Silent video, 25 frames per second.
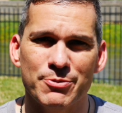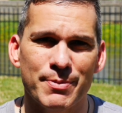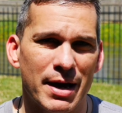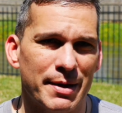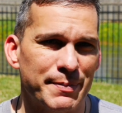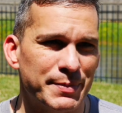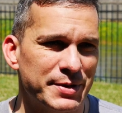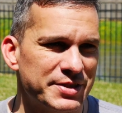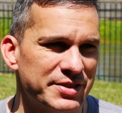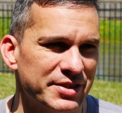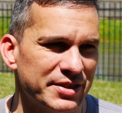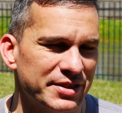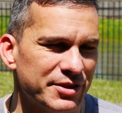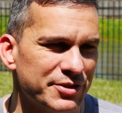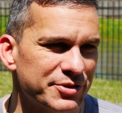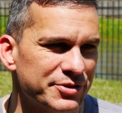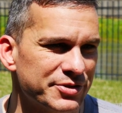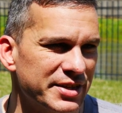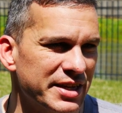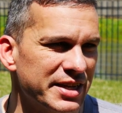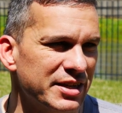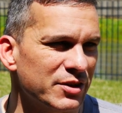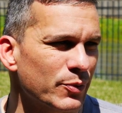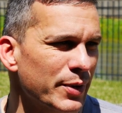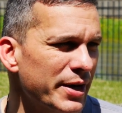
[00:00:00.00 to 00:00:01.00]
might be sitting there
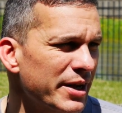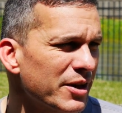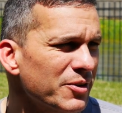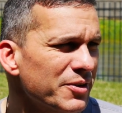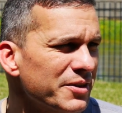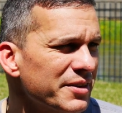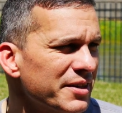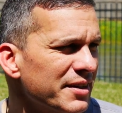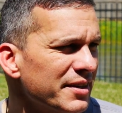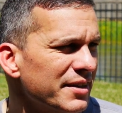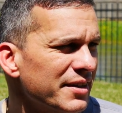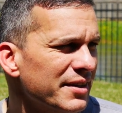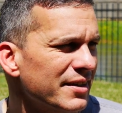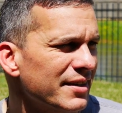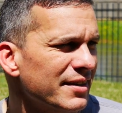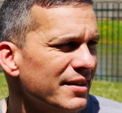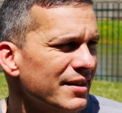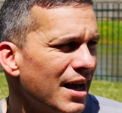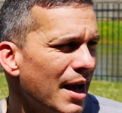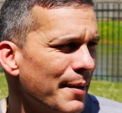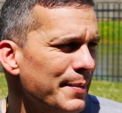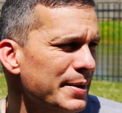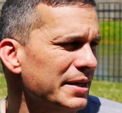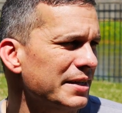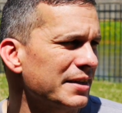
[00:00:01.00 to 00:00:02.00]
saying, well,
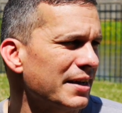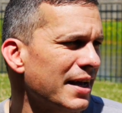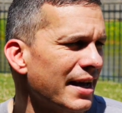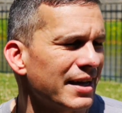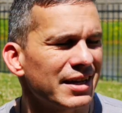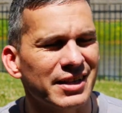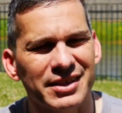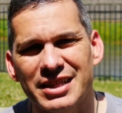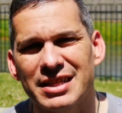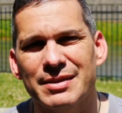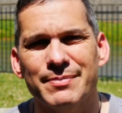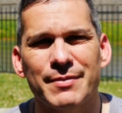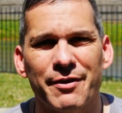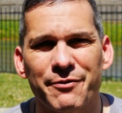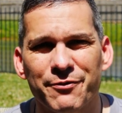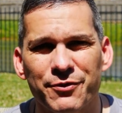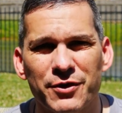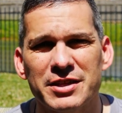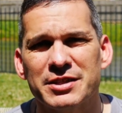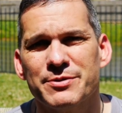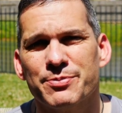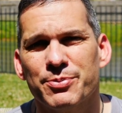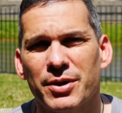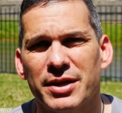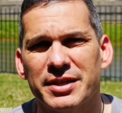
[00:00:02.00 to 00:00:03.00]
I mean, I clean my
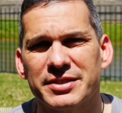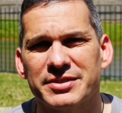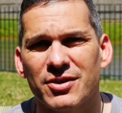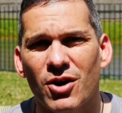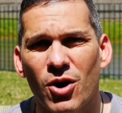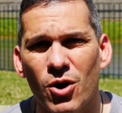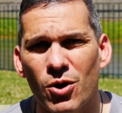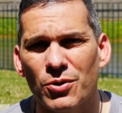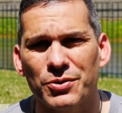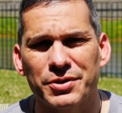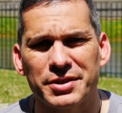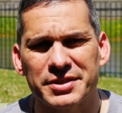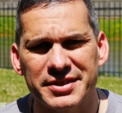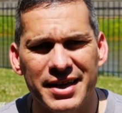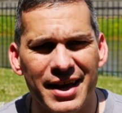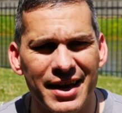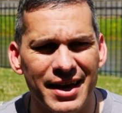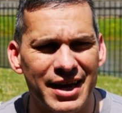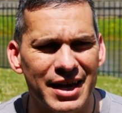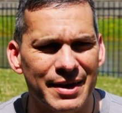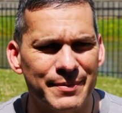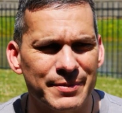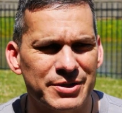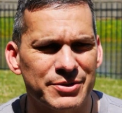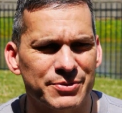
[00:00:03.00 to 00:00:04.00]
French press all the
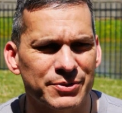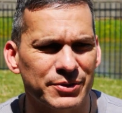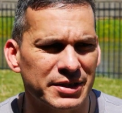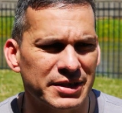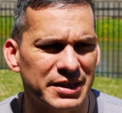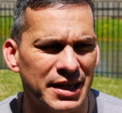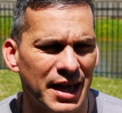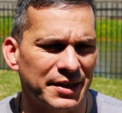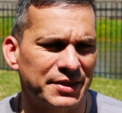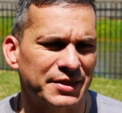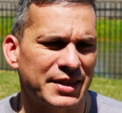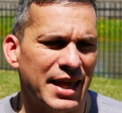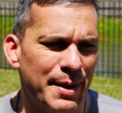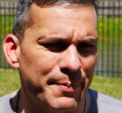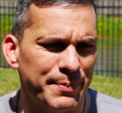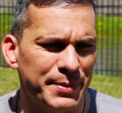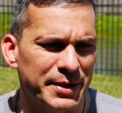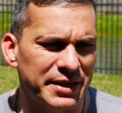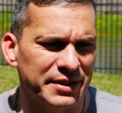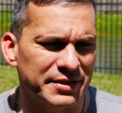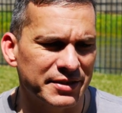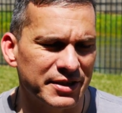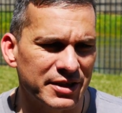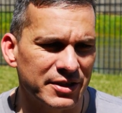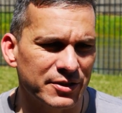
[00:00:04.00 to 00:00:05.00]
time. It's really not that
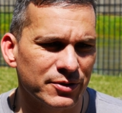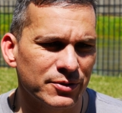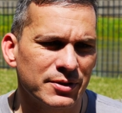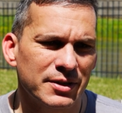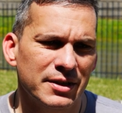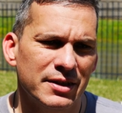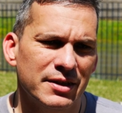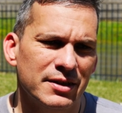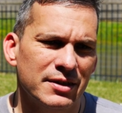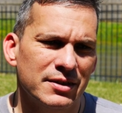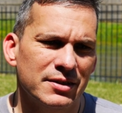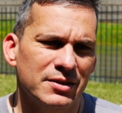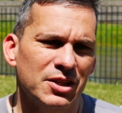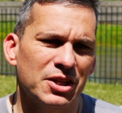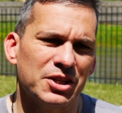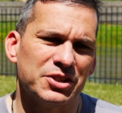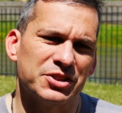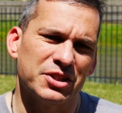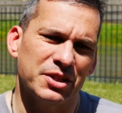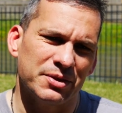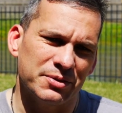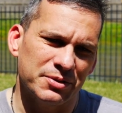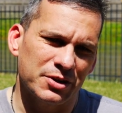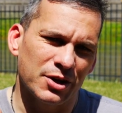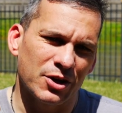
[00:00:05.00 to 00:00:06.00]
big a deal.
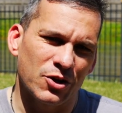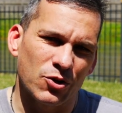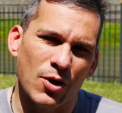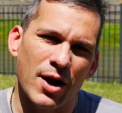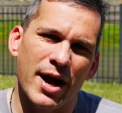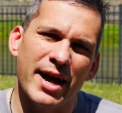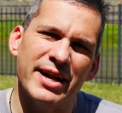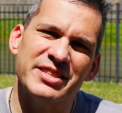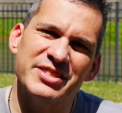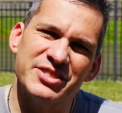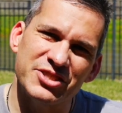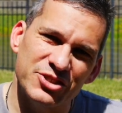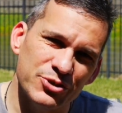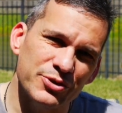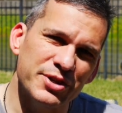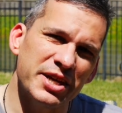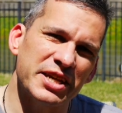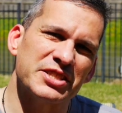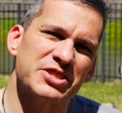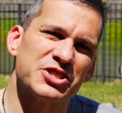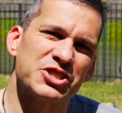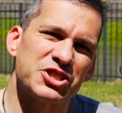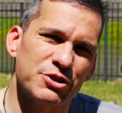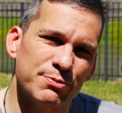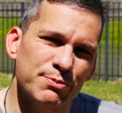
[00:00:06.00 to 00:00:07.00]
Look, the, the grinds do
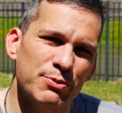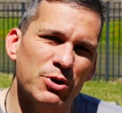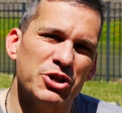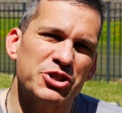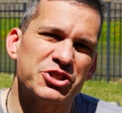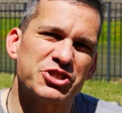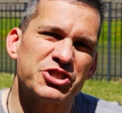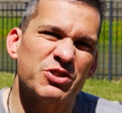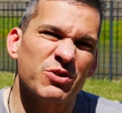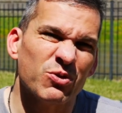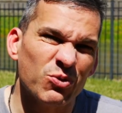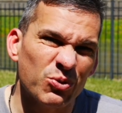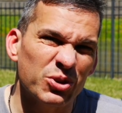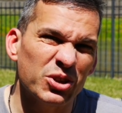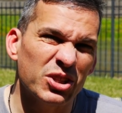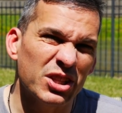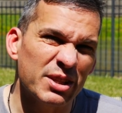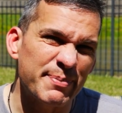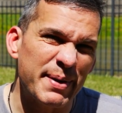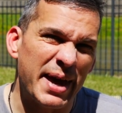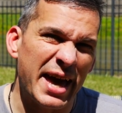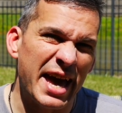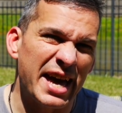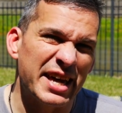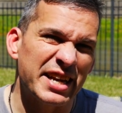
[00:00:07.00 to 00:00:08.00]
get smushed really
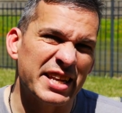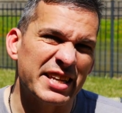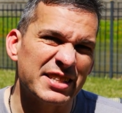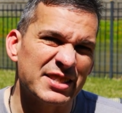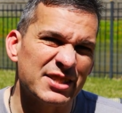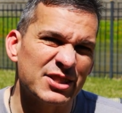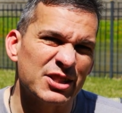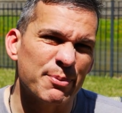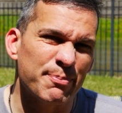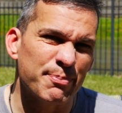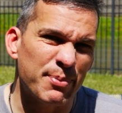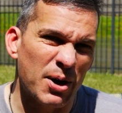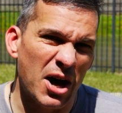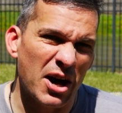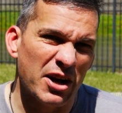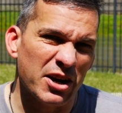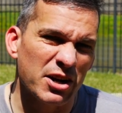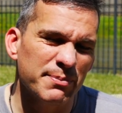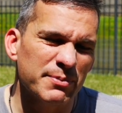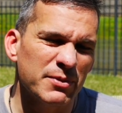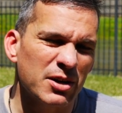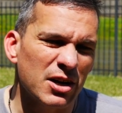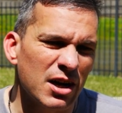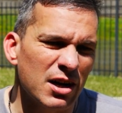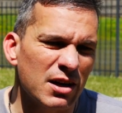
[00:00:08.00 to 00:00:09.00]
bad into the
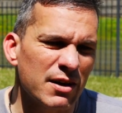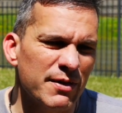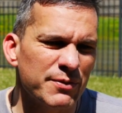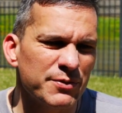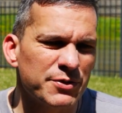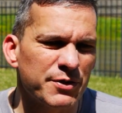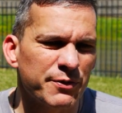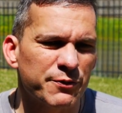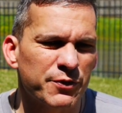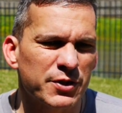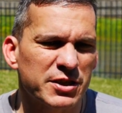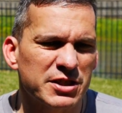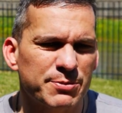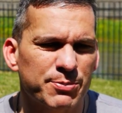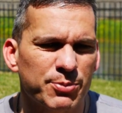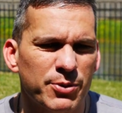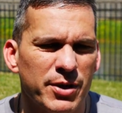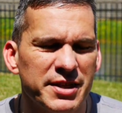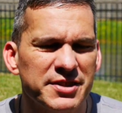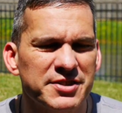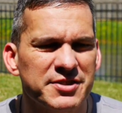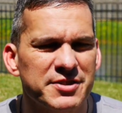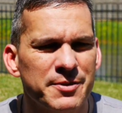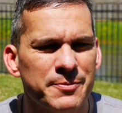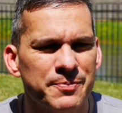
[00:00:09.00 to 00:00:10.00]
bottom of the French
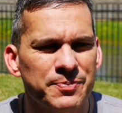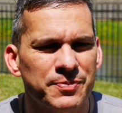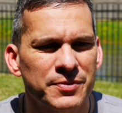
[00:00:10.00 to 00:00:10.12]
press.